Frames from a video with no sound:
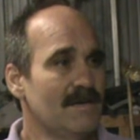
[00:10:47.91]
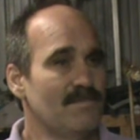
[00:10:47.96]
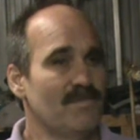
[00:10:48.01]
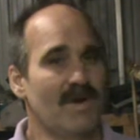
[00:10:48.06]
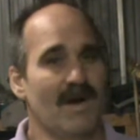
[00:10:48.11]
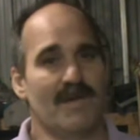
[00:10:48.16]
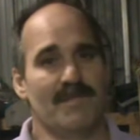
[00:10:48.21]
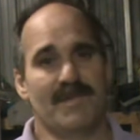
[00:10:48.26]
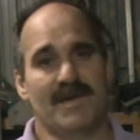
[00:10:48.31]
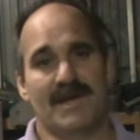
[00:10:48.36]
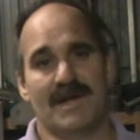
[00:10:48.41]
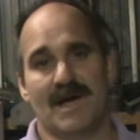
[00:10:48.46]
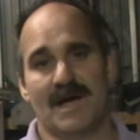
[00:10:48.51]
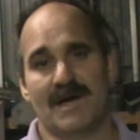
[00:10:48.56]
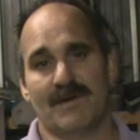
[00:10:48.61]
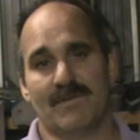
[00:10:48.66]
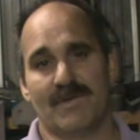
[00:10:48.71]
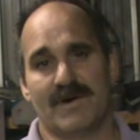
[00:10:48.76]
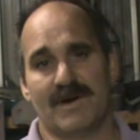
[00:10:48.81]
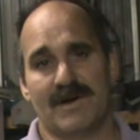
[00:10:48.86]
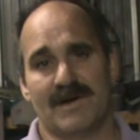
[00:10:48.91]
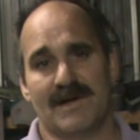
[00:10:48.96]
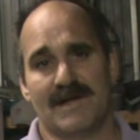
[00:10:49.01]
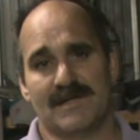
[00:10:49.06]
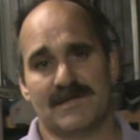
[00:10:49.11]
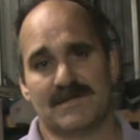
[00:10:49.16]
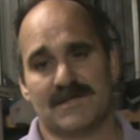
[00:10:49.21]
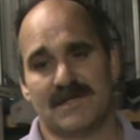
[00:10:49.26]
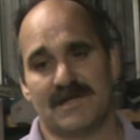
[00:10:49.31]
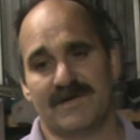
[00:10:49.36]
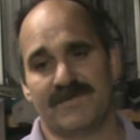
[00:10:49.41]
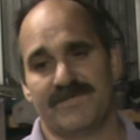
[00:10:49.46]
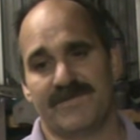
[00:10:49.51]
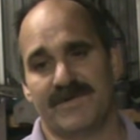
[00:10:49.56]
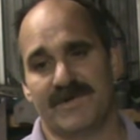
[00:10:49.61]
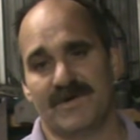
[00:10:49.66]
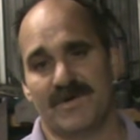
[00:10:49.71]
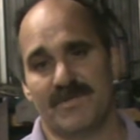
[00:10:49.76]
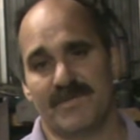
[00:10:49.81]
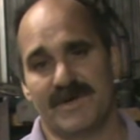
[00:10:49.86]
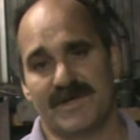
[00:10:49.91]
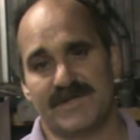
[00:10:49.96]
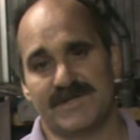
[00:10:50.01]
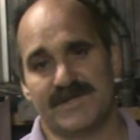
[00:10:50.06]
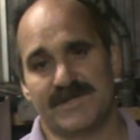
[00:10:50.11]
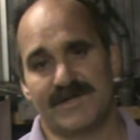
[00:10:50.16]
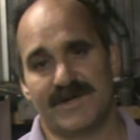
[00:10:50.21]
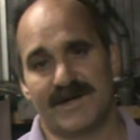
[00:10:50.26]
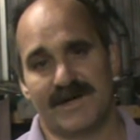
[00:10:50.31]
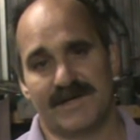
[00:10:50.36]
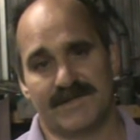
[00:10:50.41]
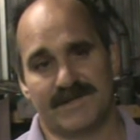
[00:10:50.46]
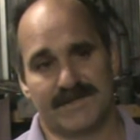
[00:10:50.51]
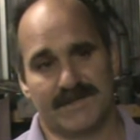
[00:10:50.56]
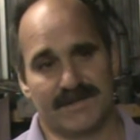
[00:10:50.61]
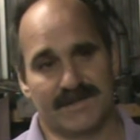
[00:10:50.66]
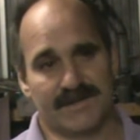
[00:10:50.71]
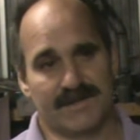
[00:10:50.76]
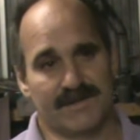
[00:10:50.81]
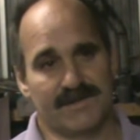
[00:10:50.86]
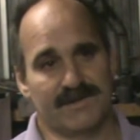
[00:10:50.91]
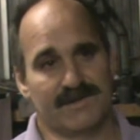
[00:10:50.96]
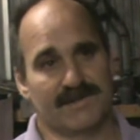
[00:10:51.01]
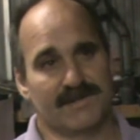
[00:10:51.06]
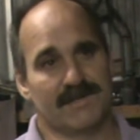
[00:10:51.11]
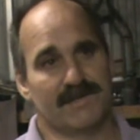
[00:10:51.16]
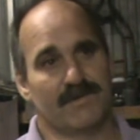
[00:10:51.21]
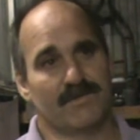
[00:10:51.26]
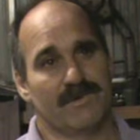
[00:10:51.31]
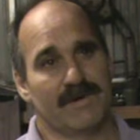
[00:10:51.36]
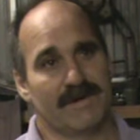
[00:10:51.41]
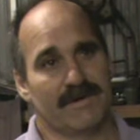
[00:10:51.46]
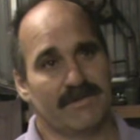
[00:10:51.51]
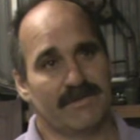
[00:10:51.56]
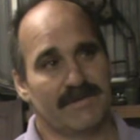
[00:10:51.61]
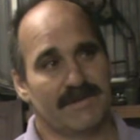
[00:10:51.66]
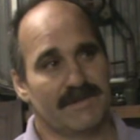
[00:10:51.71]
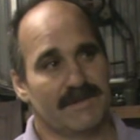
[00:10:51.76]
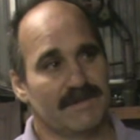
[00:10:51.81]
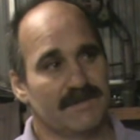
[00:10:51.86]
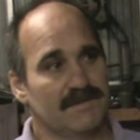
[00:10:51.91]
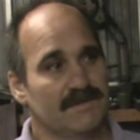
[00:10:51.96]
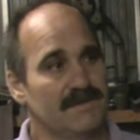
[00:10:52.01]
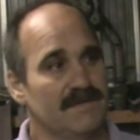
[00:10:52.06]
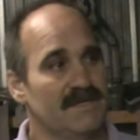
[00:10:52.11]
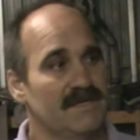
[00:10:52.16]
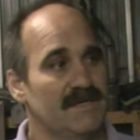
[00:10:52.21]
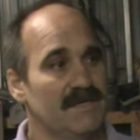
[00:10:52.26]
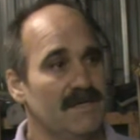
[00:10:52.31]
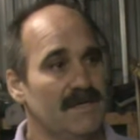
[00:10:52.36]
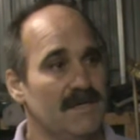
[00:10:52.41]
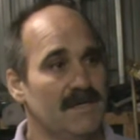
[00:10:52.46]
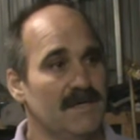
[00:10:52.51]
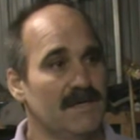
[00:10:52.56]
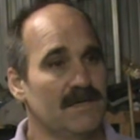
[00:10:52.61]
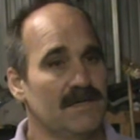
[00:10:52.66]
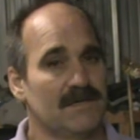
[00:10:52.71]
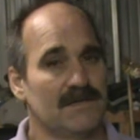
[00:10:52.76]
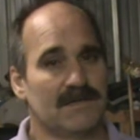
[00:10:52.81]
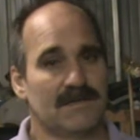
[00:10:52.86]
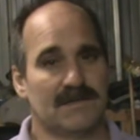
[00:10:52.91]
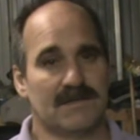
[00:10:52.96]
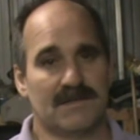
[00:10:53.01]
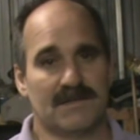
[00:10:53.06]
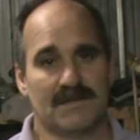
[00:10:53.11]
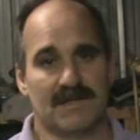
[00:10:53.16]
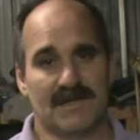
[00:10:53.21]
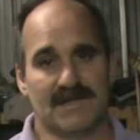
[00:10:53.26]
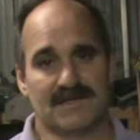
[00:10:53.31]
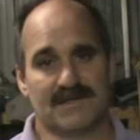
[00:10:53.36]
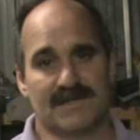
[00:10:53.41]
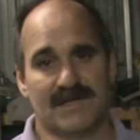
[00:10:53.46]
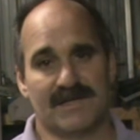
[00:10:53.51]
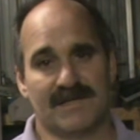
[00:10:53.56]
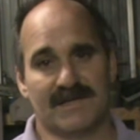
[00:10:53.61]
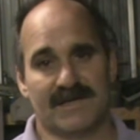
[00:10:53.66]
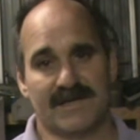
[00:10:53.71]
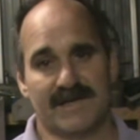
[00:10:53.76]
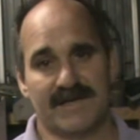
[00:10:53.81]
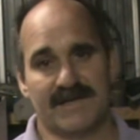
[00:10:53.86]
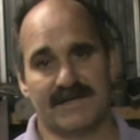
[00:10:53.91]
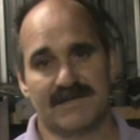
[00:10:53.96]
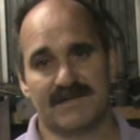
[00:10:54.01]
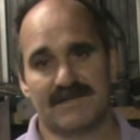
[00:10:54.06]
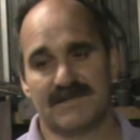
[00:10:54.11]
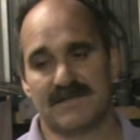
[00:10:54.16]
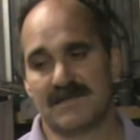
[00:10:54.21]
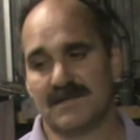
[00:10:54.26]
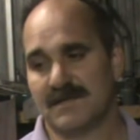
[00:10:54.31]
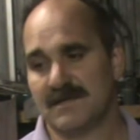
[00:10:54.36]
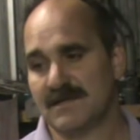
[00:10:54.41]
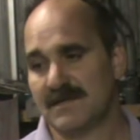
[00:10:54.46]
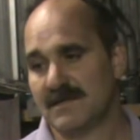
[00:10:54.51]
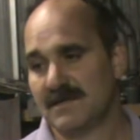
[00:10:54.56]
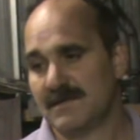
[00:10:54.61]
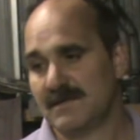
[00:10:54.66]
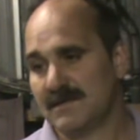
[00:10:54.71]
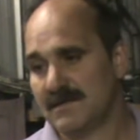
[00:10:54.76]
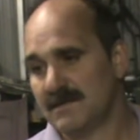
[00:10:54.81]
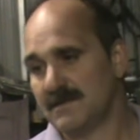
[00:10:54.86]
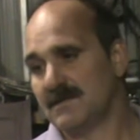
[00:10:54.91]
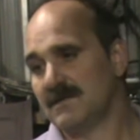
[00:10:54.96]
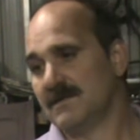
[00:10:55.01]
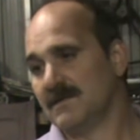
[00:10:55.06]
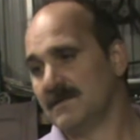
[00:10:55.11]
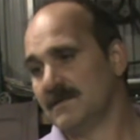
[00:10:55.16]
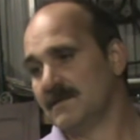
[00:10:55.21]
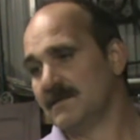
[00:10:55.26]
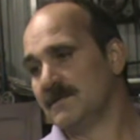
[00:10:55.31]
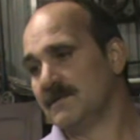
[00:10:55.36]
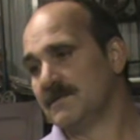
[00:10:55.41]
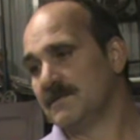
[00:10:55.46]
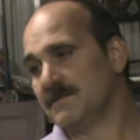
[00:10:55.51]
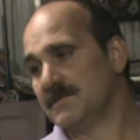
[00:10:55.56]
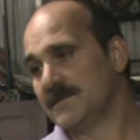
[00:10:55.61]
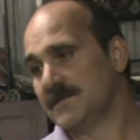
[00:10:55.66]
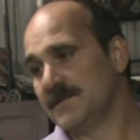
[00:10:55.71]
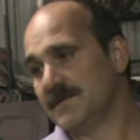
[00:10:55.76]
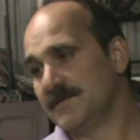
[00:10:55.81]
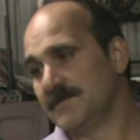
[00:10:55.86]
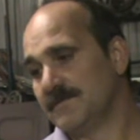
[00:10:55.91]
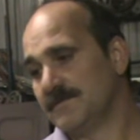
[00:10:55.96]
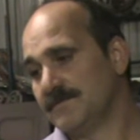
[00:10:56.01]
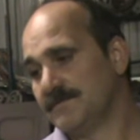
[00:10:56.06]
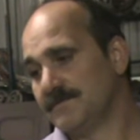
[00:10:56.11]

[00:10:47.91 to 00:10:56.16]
by me not wearing that stuff, you know, it makes you guys think that you can get away with it. And that's not the case. So,